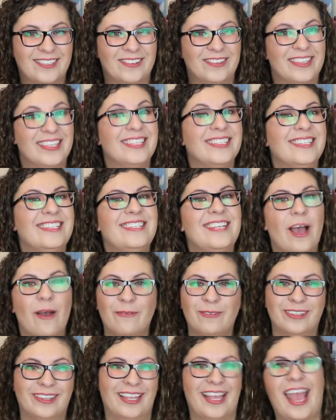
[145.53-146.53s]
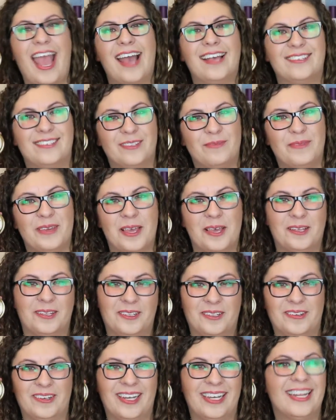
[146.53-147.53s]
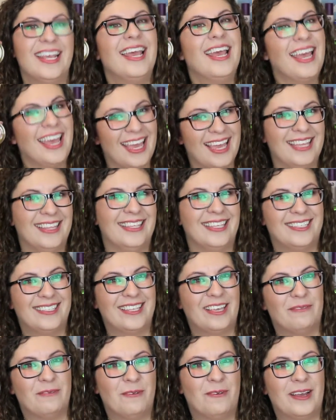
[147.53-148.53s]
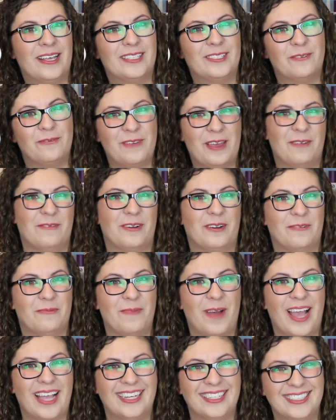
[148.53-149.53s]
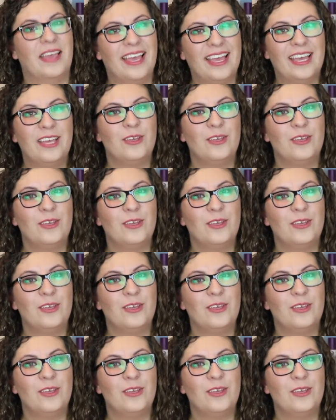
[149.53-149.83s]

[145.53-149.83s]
So this definitely has to be included in this giveaway as a favorite of mine.